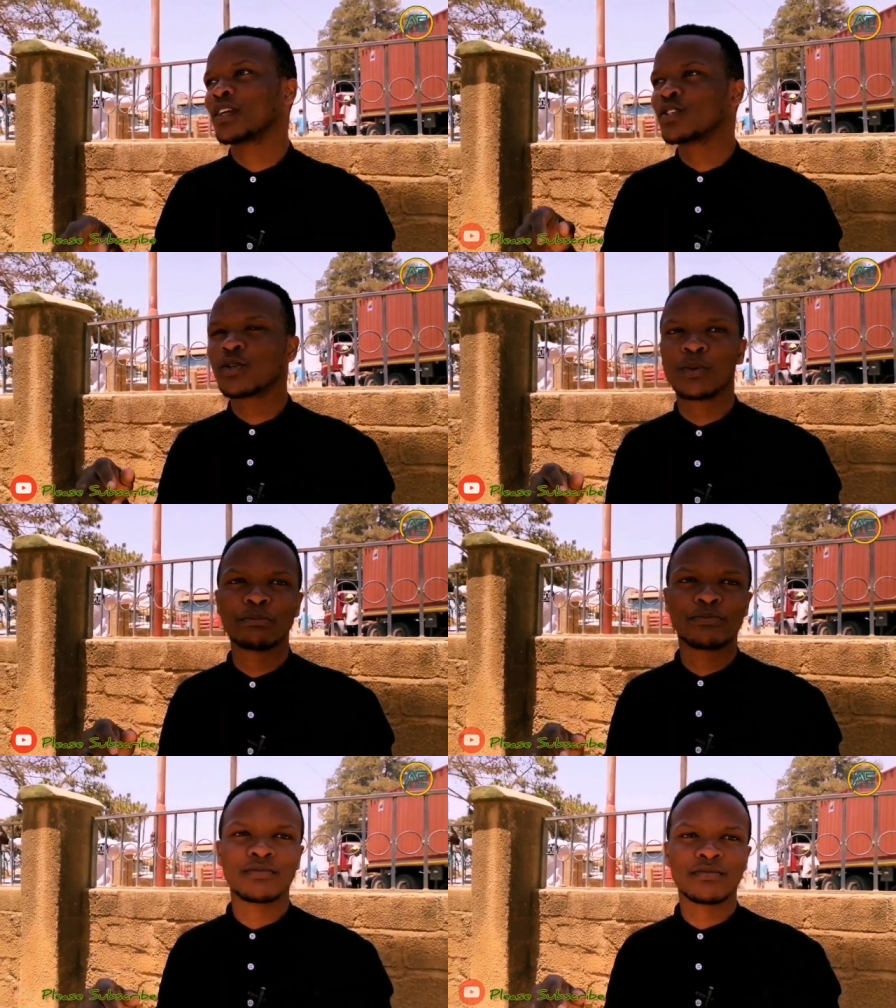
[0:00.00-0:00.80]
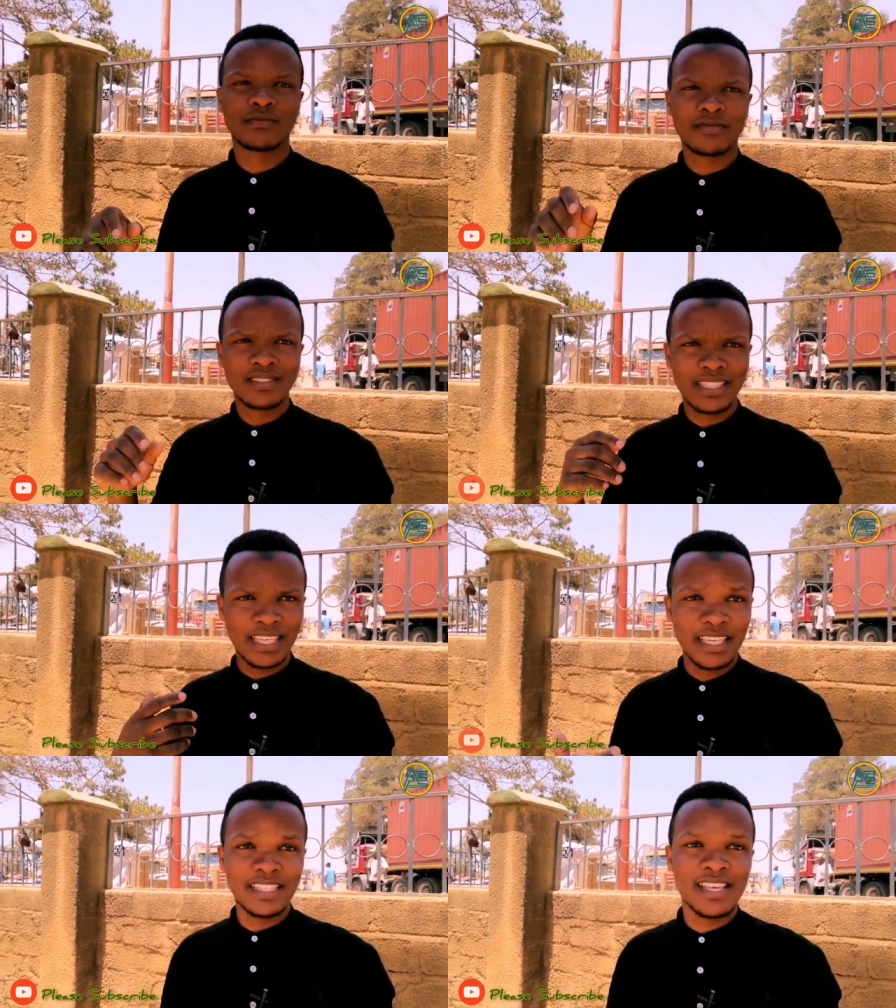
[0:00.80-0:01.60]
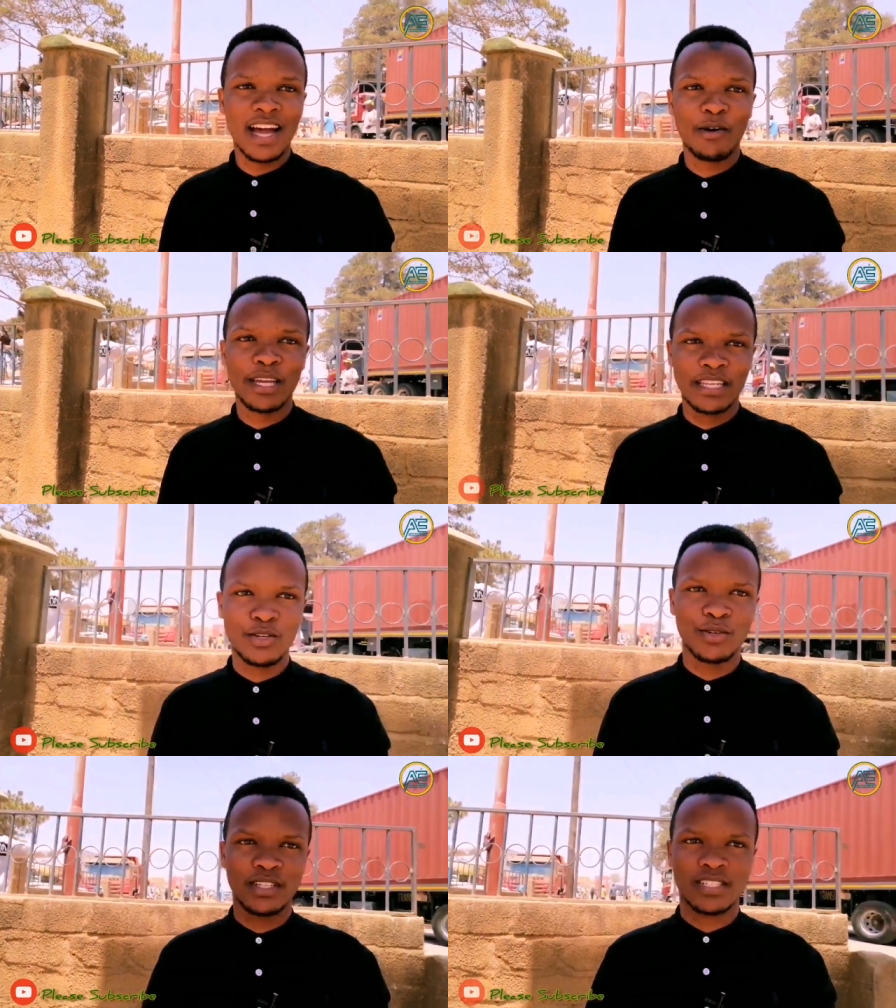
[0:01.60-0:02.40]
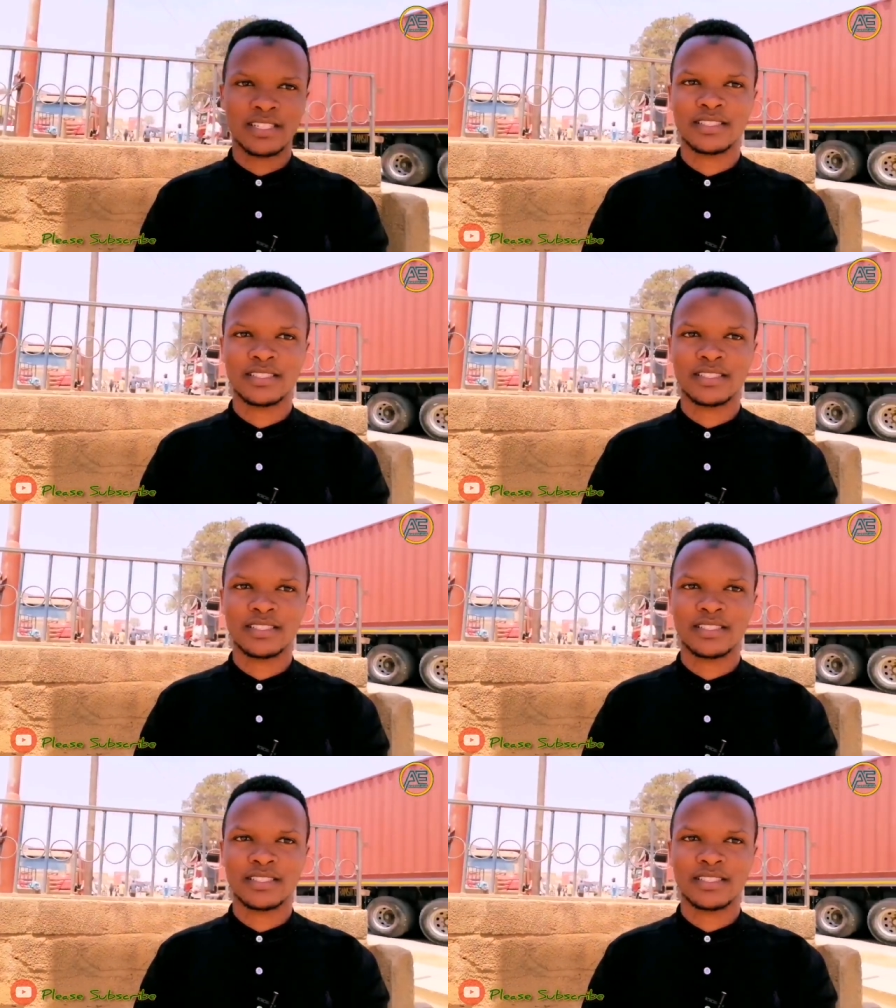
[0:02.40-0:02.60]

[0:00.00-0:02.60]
So here's how I knew it.